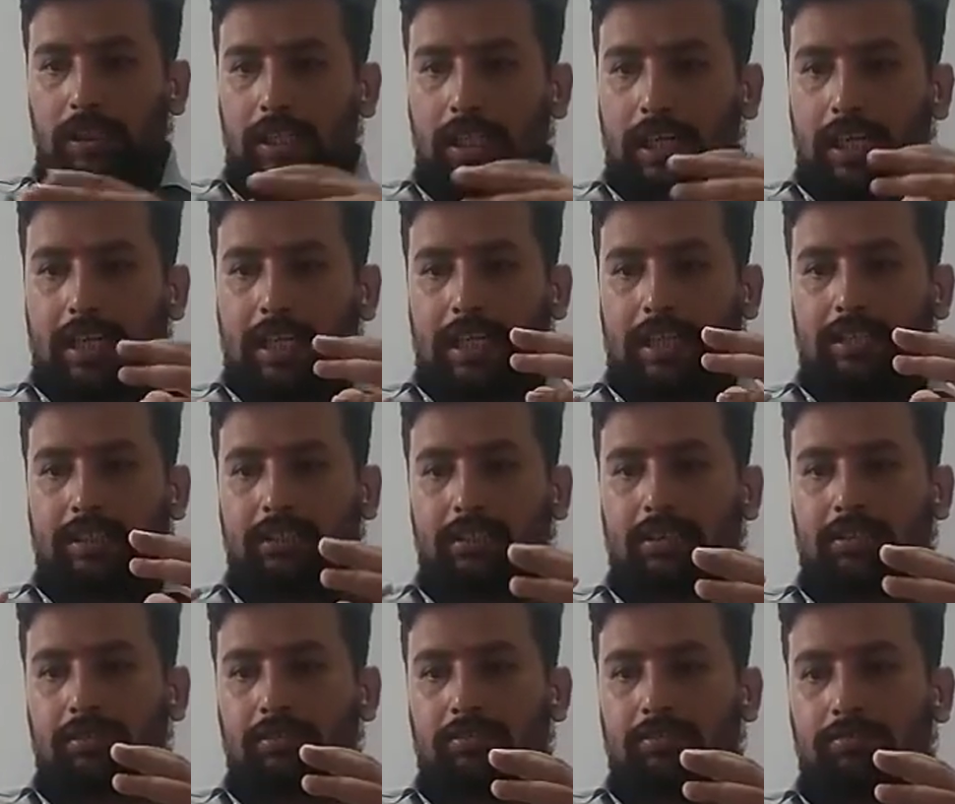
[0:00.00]
And
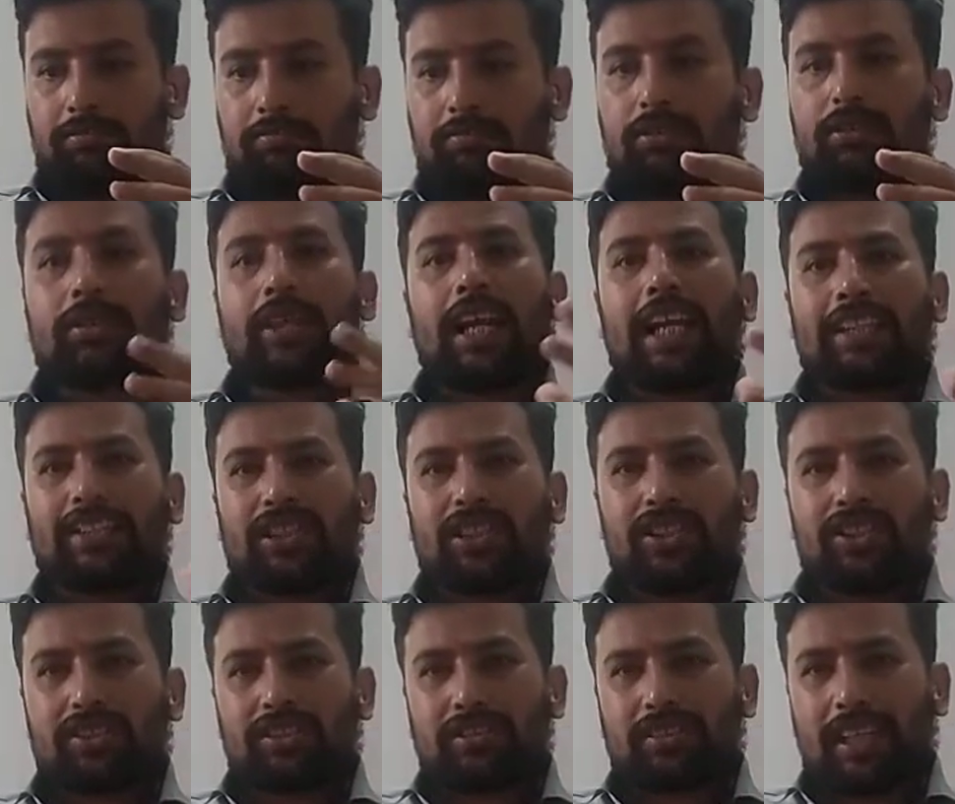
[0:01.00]

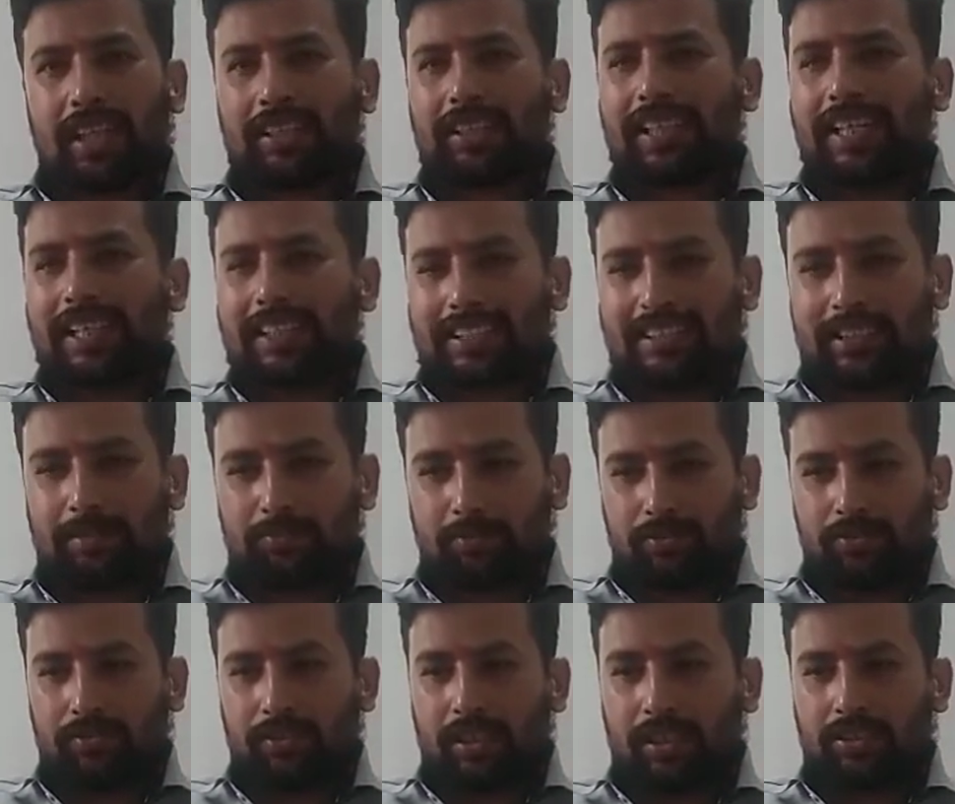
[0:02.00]
neutralizations are the accept
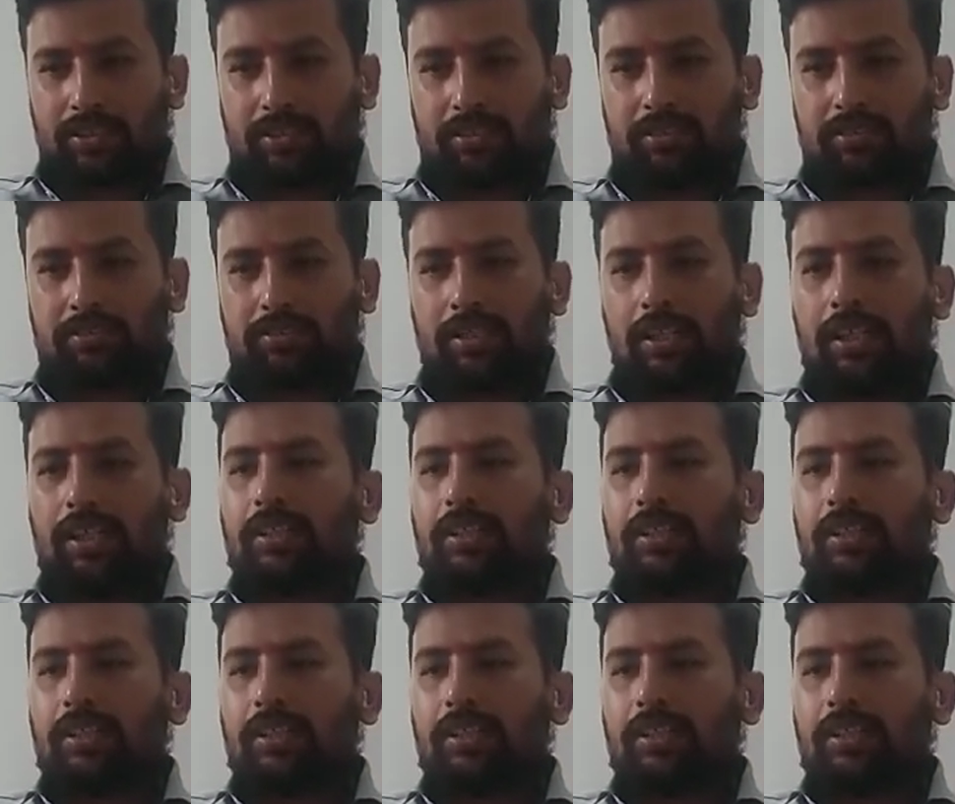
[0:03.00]
reactions,